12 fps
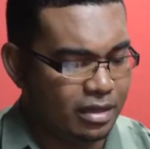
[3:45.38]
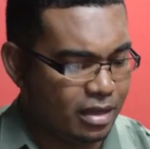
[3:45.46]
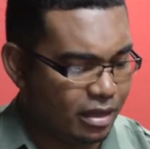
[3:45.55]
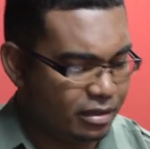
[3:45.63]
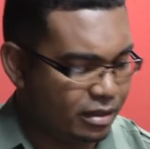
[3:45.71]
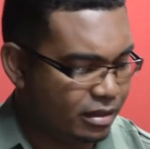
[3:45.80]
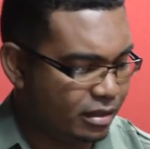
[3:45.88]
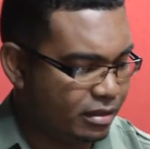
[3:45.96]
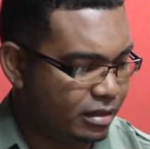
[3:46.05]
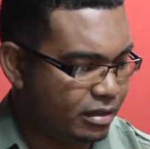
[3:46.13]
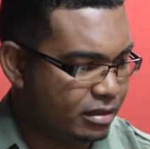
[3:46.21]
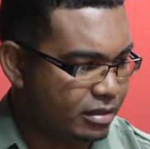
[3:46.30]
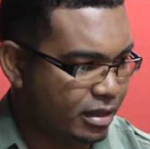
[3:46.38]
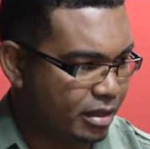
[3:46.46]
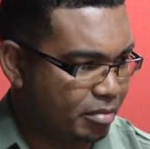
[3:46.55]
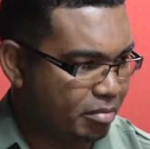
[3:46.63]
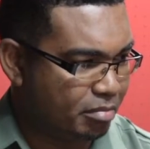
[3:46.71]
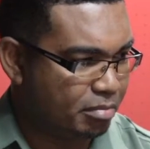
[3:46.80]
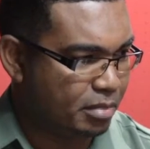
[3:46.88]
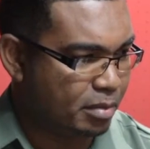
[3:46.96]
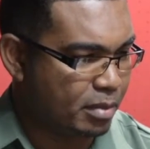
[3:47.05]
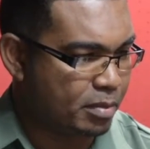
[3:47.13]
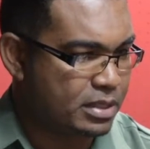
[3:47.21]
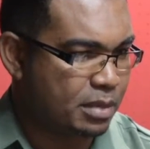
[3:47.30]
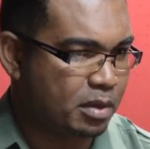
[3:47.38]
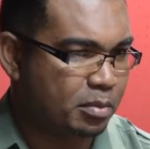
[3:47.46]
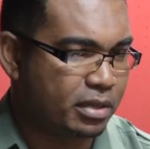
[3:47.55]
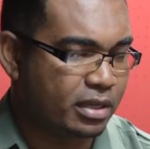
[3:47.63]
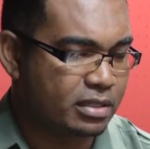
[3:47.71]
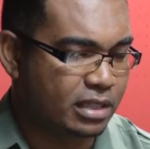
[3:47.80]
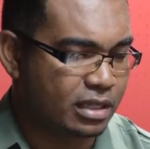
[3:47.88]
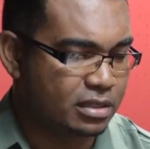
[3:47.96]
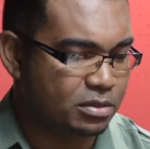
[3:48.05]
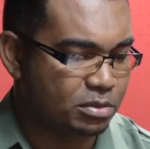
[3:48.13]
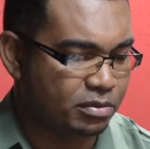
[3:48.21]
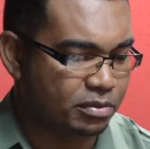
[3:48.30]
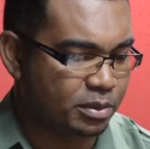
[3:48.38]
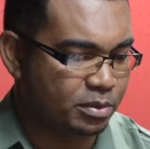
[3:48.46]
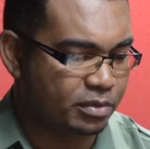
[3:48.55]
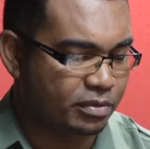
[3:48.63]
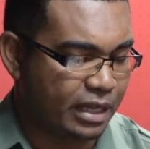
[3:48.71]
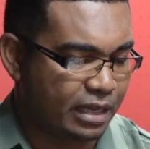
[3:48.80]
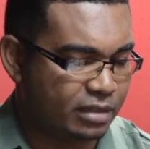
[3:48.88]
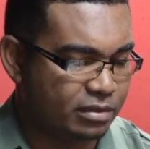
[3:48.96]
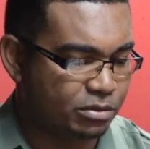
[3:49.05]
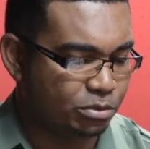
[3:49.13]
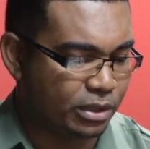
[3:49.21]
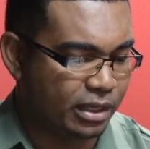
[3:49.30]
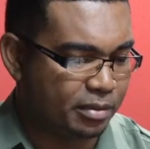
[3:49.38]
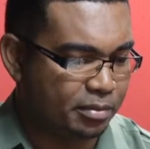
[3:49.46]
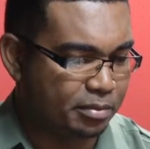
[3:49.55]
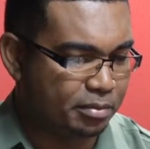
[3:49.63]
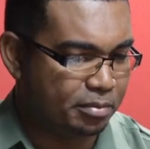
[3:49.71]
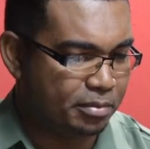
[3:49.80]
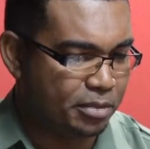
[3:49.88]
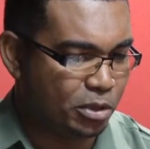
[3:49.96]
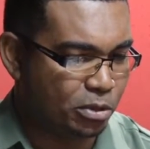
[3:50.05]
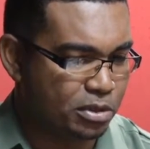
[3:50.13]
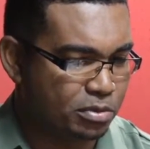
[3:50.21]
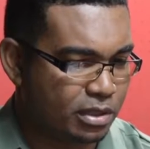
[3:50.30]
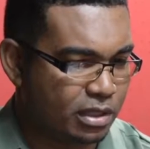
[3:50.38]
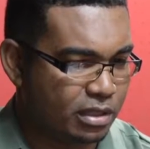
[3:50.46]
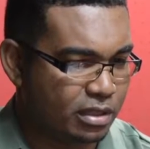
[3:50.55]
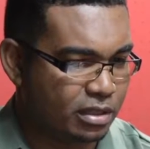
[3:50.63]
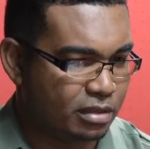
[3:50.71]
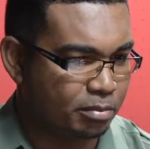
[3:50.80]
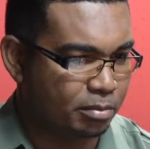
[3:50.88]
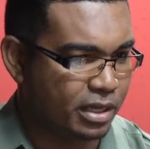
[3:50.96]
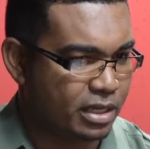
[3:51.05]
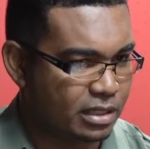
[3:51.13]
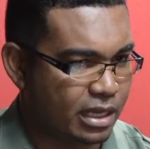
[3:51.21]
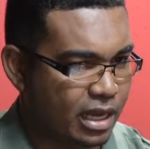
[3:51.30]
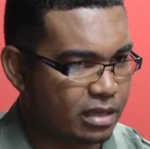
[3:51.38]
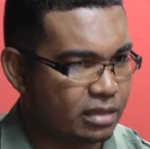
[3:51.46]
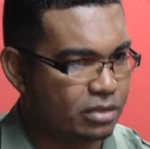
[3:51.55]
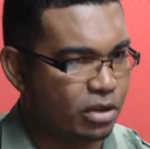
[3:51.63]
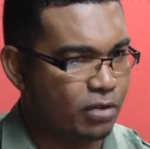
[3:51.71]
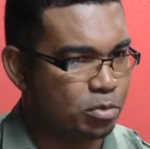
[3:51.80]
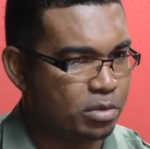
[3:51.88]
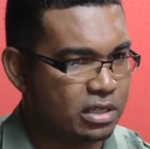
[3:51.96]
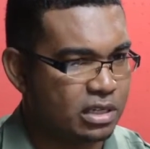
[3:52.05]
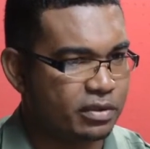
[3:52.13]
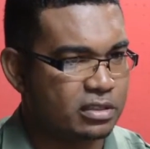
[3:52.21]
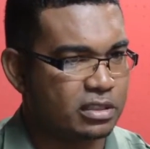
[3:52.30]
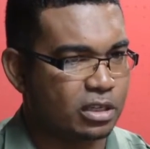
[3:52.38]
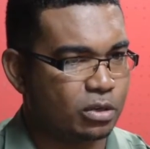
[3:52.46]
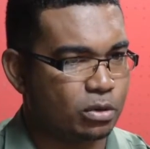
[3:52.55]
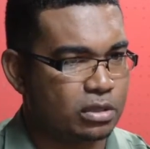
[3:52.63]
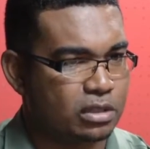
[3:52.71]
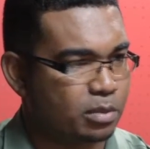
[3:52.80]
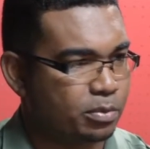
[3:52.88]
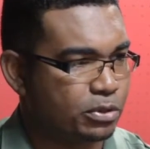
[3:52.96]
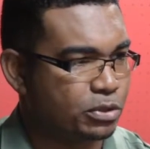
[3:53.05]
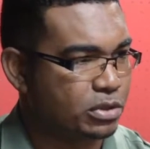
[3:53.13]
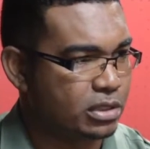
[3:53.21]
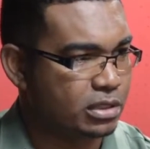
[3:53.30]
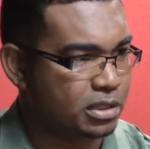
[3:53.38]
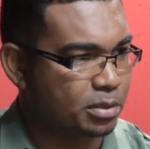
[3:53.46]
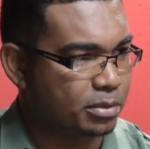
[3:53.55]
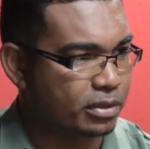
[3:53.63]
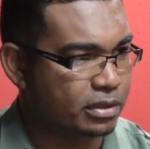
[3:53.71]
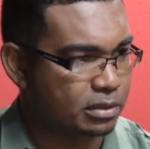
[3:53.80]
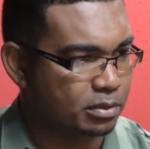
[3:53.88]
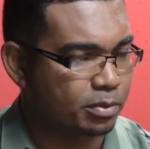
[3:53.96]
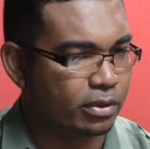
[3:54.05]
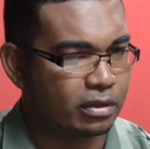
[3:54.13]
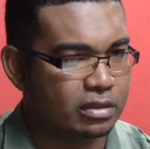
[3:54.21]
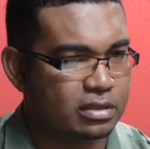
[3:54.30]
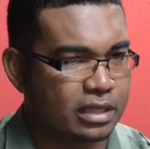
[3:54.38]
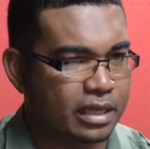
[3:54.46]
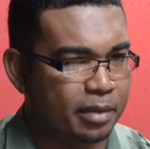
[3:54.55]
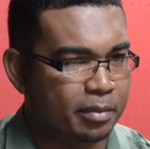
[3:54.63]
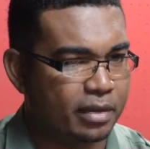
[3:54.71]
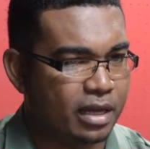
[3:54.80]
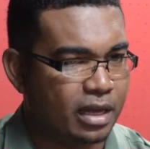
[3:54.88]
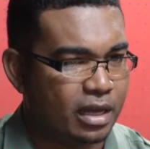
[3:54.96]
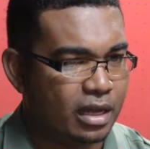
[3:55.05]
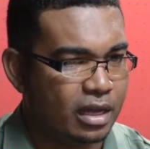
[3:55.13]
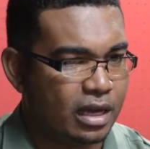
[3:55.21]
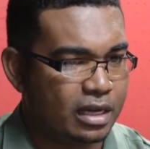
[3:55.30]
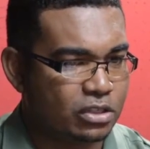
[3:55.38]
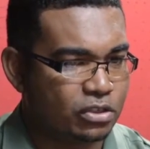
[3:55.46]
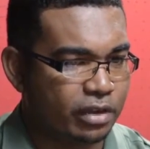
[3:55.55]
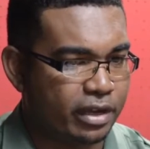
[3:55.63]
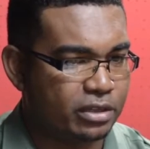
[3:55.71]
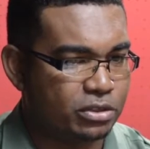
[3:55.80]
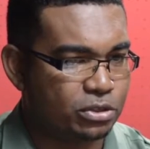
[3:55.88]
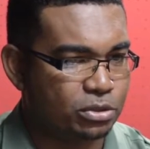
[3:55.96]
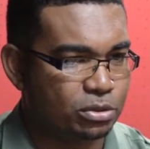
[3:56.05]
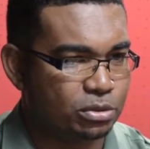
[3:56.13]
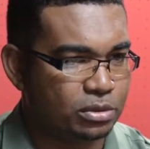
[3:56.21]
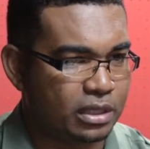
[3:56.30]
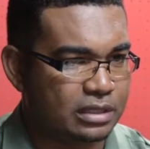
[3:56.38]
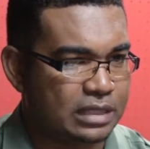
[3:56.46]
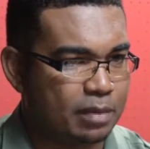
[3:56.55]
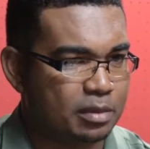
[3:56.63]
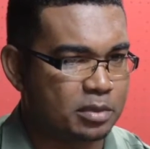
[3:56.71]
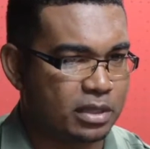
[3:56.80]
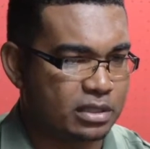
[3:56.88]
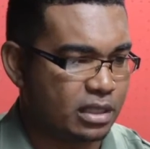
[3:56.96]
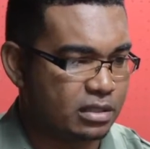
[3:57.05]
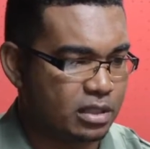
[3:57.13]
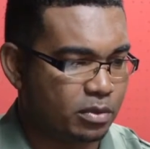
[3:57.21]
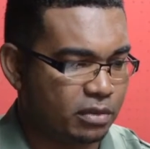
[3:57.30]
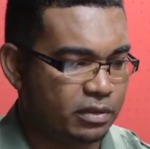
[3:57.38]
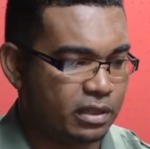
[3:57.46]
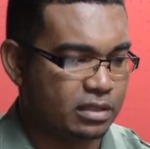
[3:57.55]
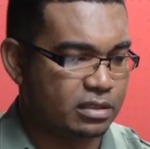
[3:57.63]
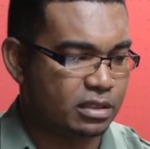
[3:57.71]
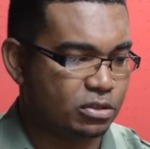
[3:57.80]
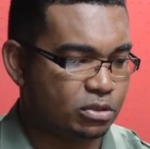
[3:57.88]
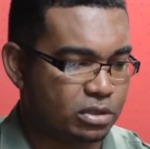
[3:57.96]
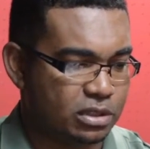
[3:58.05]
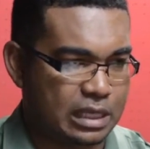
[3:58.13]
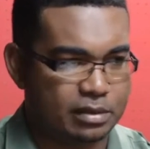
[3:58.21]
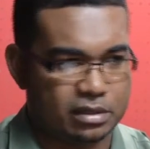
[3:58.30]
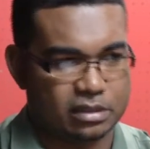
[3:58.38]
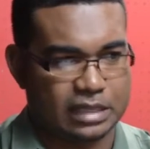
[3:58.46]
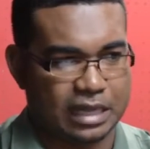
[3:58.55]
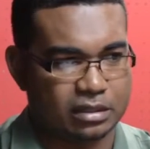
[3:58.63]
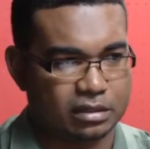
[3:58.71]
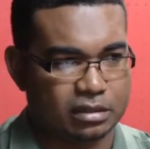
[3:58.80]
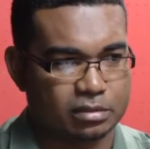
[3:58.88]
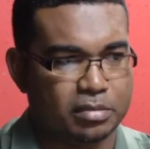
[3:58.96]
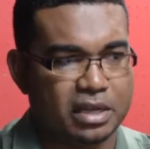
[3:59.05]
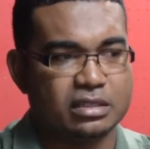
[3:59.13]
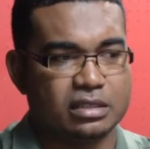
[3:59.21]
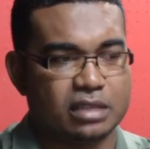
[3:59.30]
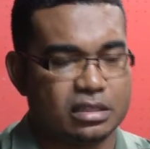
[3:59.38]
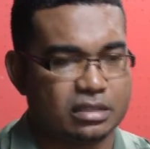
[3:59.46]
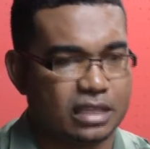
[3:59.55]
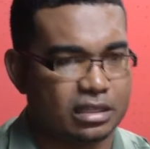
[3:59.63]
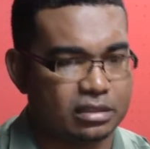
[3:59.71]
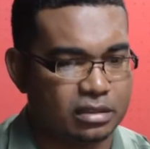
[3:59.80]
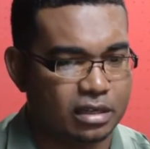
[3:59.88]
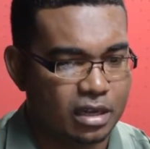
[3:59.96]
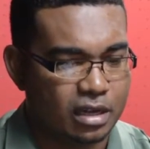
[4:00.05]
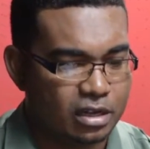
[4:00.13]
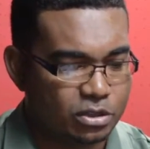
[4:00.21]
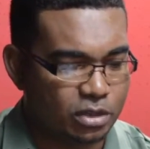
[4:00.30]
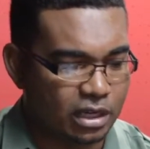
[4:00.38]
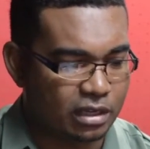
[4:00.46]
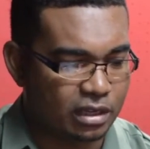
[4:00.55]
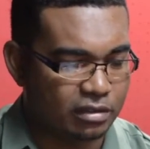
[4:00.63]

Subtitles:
Yeah, I think maybe some of the biggest challenges we've had, is really because, again, you have so many different stakeholders that are producing timber and timber products. And it's trying to establish, essentially what FLEGT is seeking to do is establish a standard and maintain that standard. So I